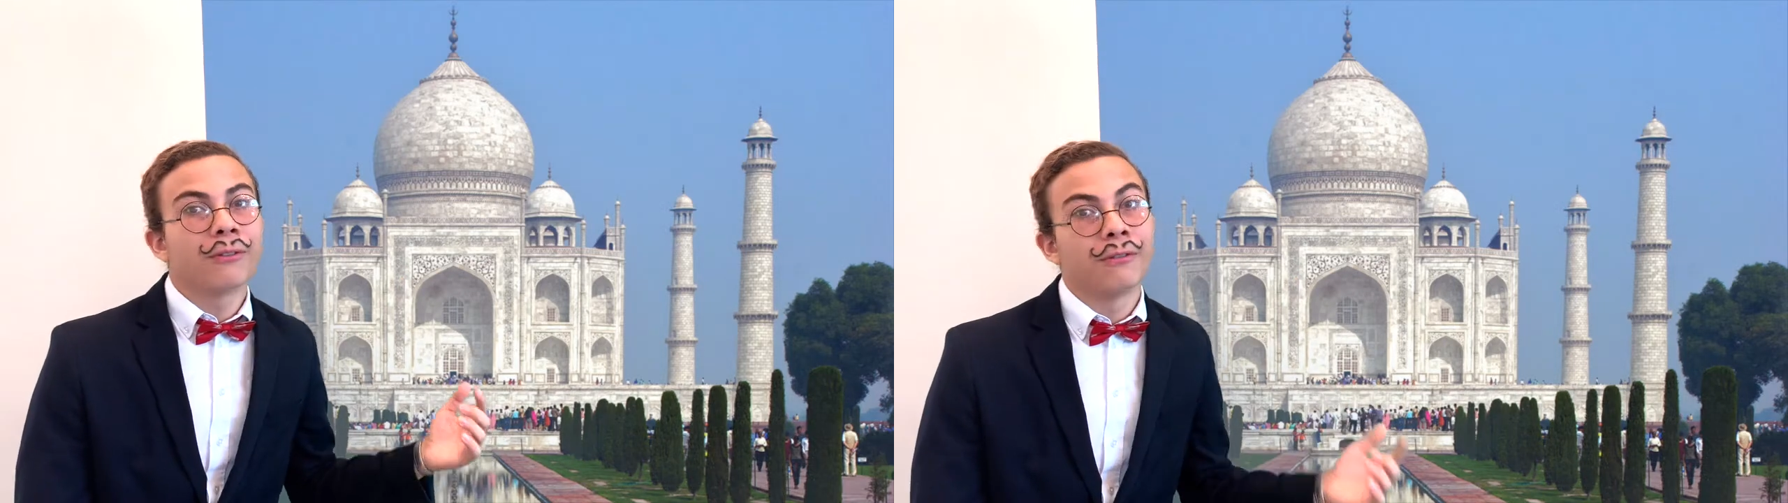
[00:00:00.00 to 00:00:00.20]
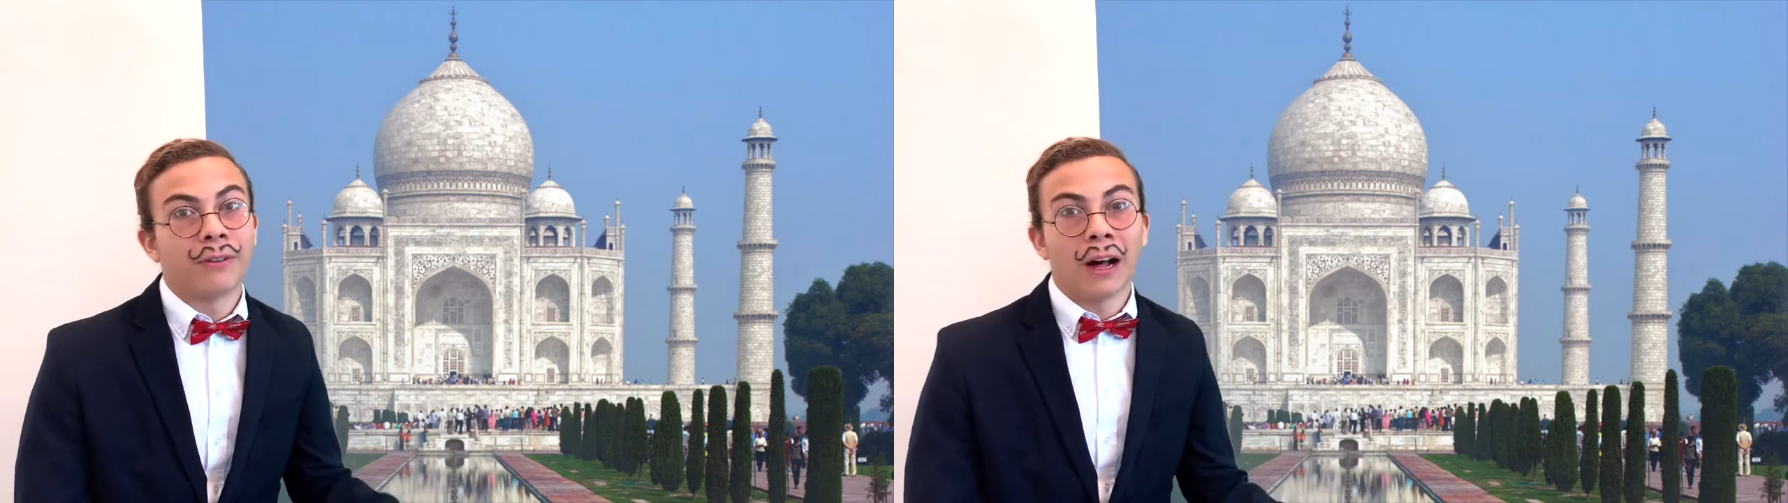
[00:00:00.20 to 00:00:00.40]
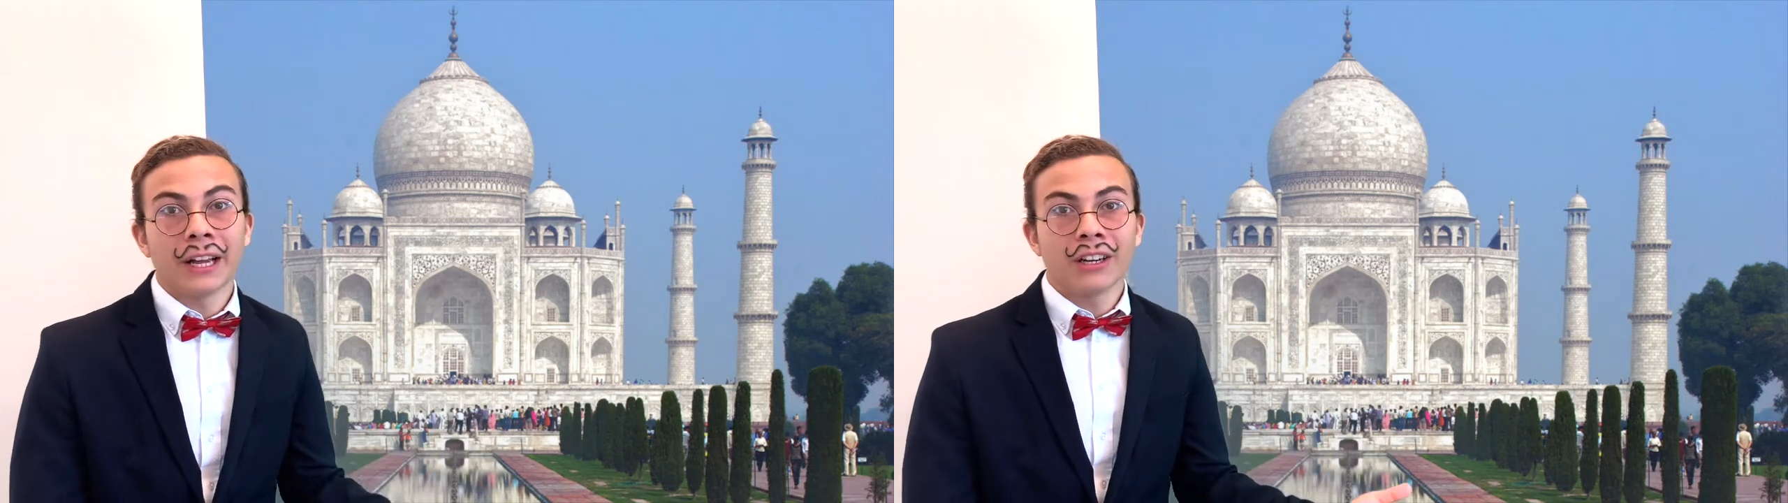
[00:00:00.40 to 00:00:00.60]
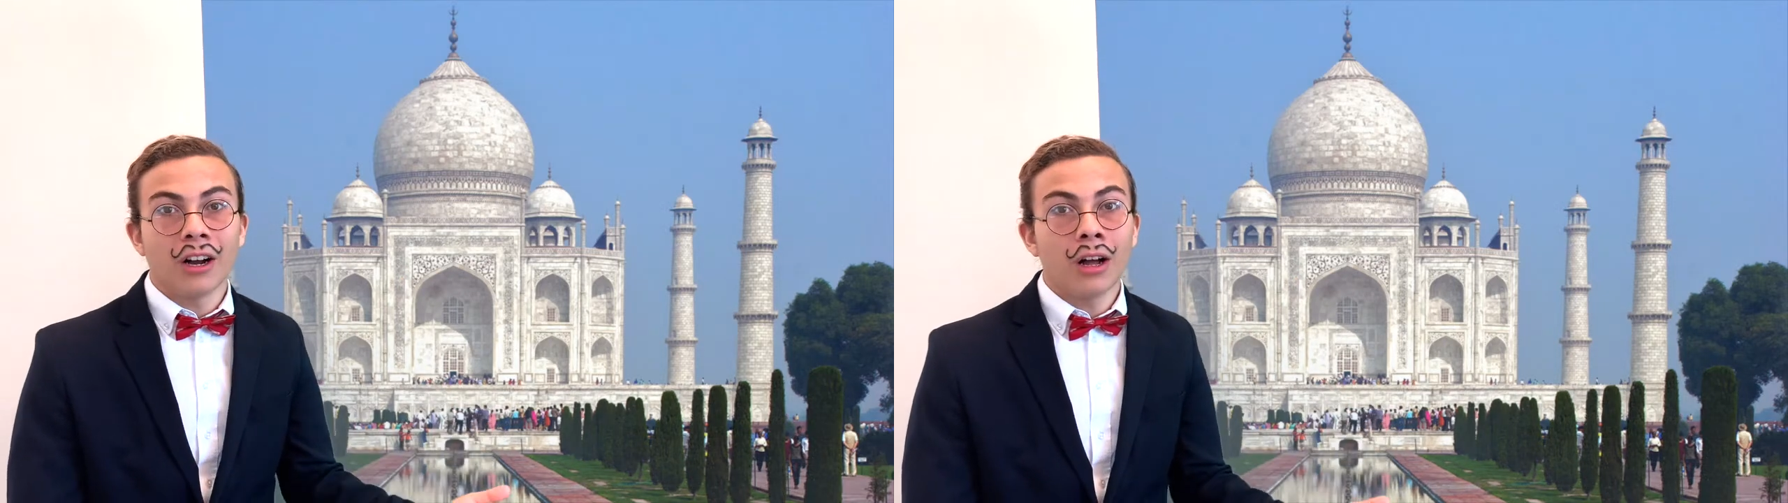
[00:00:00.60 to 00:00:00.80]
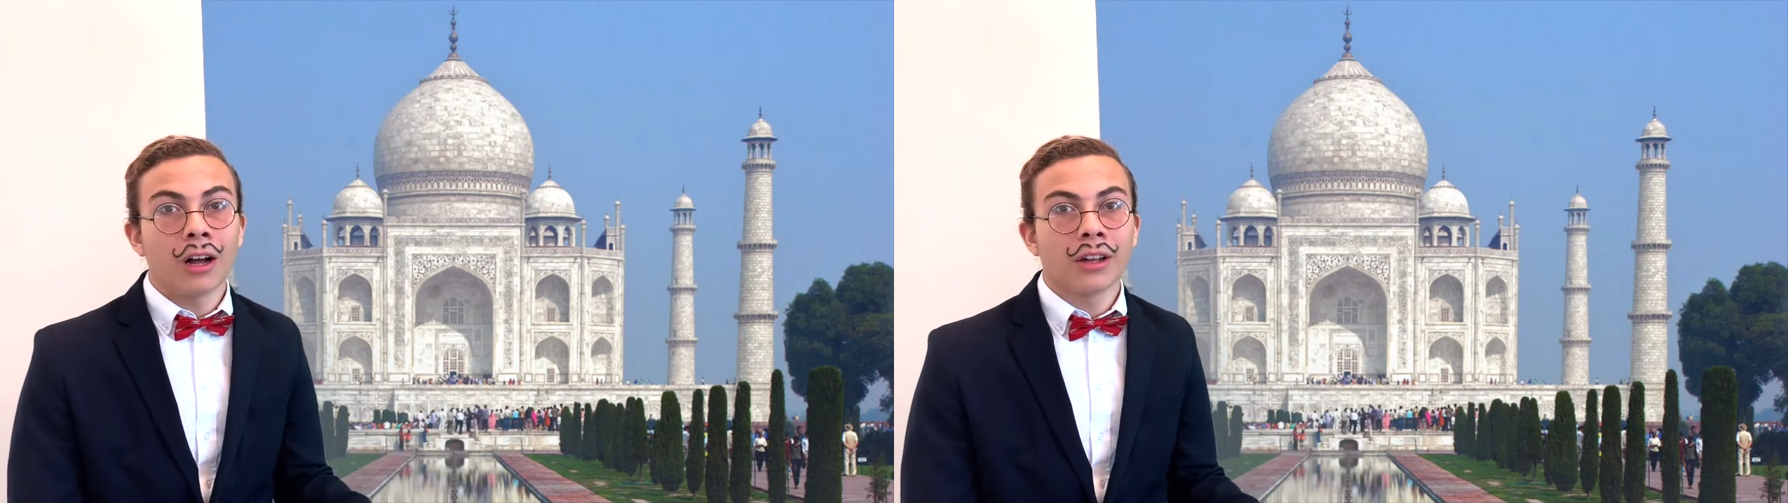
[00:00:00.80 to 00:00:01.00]
fine
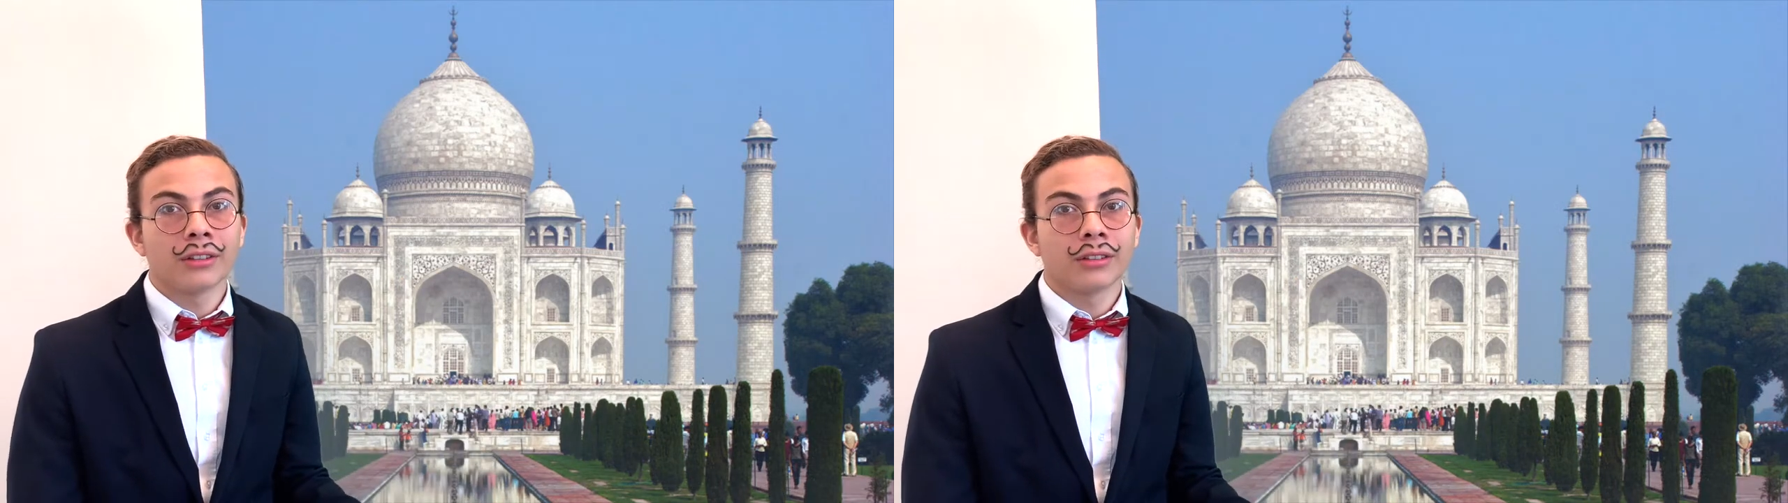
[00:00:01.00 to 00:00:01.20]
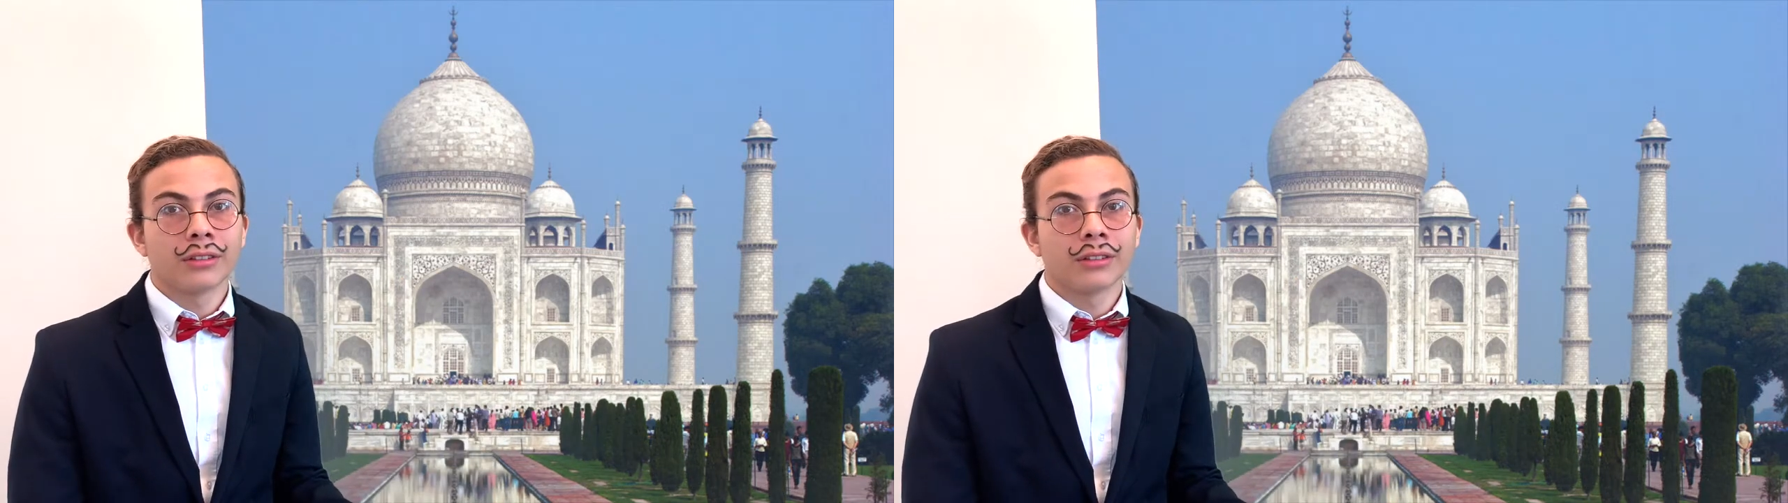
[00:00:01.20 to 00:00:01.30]
art